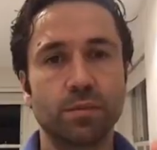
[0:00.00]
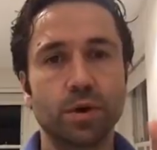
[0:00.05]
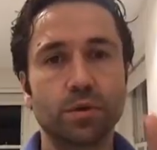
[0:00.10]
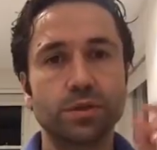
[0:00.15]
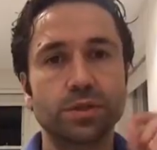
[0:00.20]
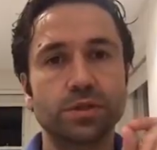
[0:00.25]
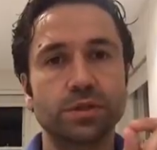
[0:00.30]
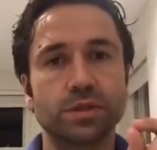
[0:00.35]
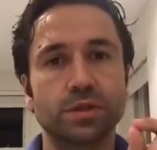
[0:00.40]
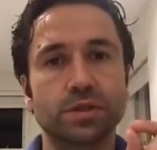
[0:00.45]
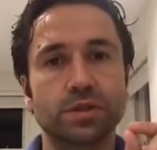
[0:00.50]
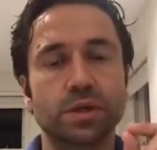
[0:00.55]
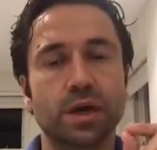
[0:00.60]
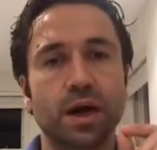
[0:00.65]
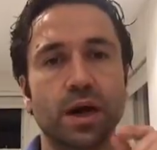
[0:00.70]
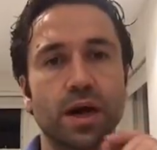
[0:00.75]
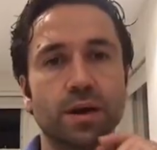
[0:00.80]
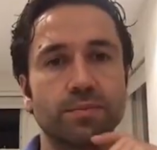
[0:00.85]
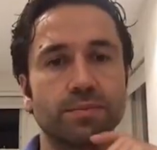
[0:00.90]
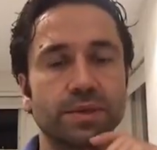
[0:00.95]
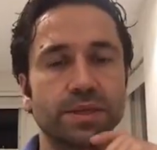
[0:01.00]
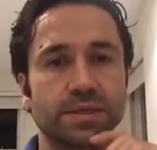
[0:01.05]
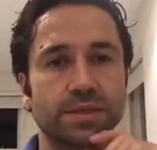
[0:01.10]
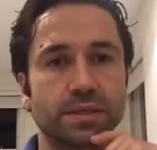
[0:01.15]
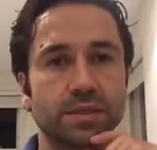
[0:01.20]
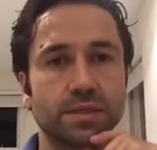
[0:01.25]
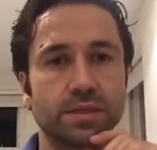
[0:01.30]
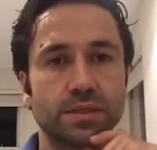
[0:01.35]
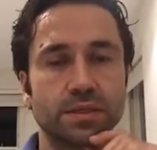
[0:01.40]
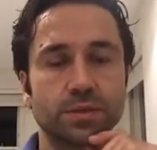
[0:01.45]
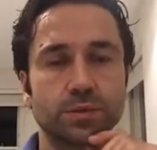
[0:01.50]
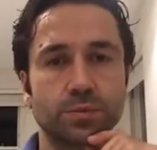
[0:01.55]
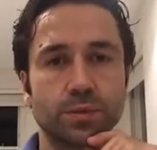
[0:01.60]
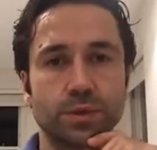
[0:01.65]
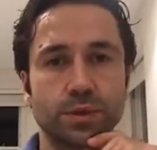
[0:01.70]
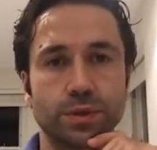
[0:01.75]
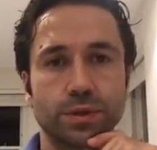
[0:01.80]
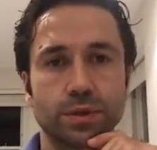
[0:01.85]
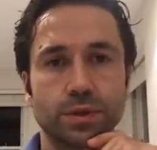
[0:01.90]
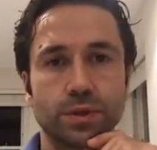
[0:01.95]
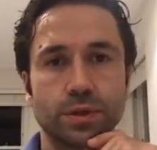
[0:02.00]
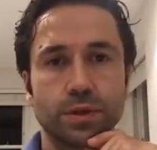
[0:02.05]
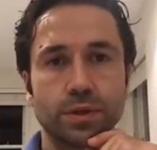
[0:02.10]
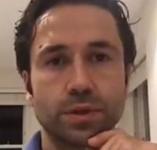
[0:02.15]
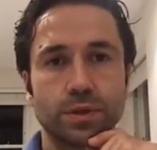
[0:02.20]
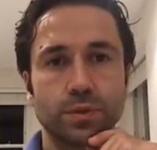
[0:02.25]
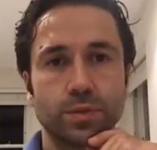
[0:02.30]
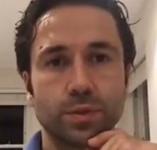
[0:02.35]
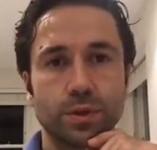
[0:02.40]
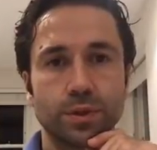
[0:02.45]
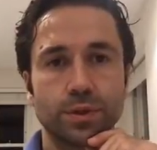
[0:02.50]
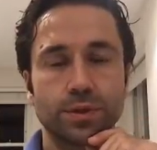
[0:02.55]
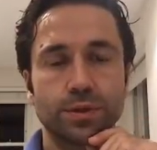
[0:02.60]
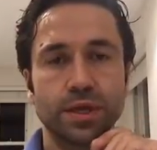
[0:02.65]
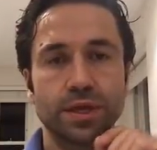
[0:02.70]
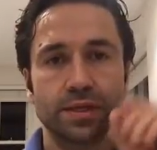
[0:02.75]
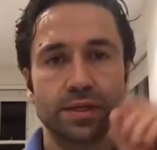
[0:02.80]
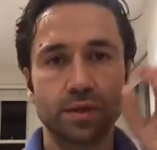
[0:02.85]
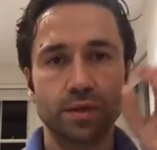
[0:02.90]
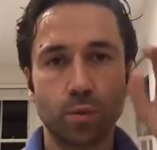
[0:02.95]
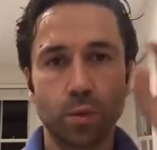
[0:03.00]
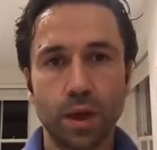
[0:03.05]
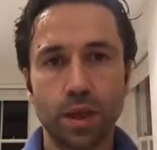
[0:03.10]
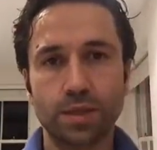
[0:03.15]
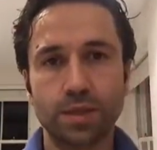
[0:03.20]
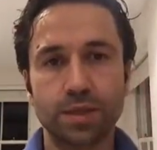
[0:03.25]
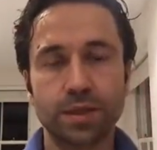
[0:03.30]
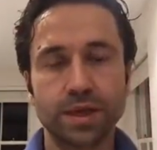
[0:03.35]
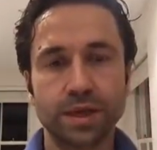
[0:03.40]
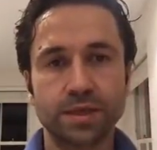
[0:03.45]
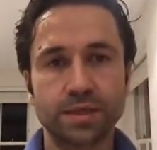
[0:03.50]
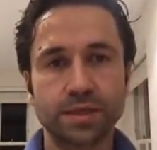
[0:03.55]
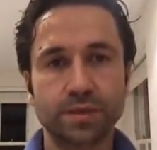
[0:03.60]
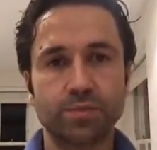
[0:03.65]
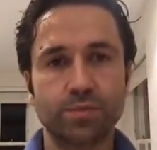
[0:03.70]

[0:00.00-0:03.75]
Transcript: most of the time, businesses will will think that one thing is a